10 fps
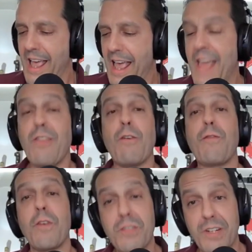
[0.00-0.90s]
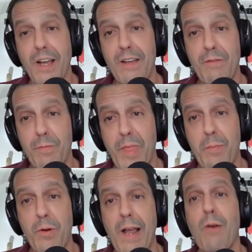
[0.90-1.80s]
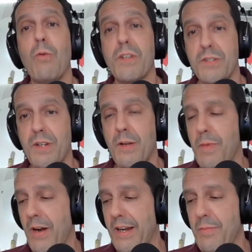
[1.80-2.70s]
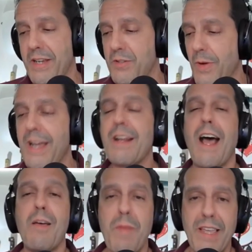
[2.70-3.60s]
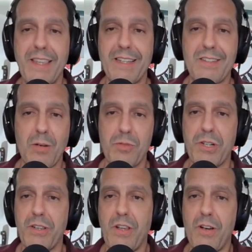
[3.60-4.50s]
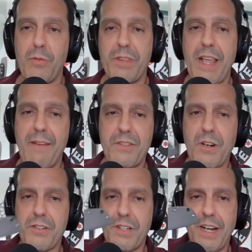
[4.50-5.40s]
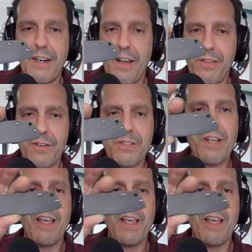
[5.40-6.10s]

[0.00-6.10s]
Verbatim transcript: and their first knife they put out was American made. So I I made the assumption along with Nav Sargent and others